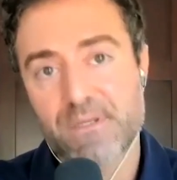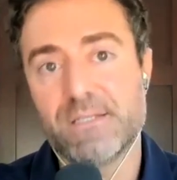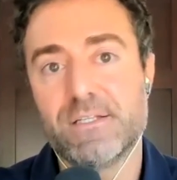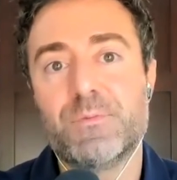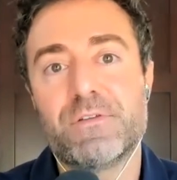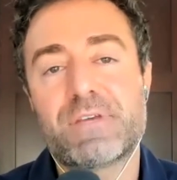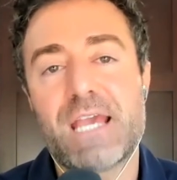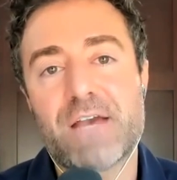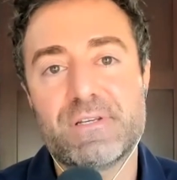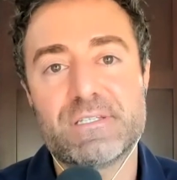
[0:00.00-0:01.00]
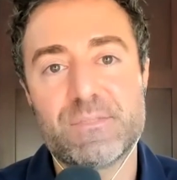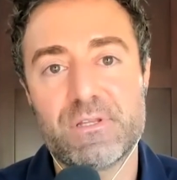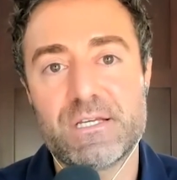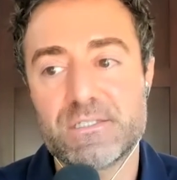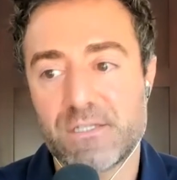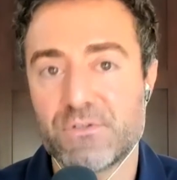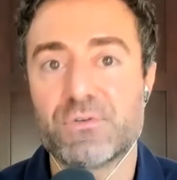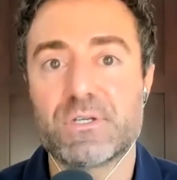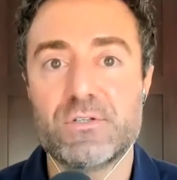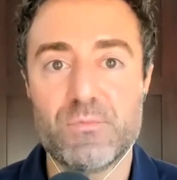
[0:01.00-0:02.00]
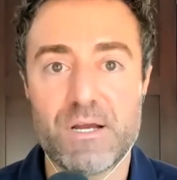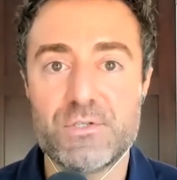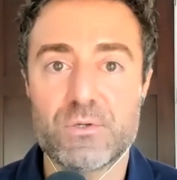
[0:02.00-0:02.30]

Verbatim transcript: a little bit of caffeine stimulation. If you drink too much,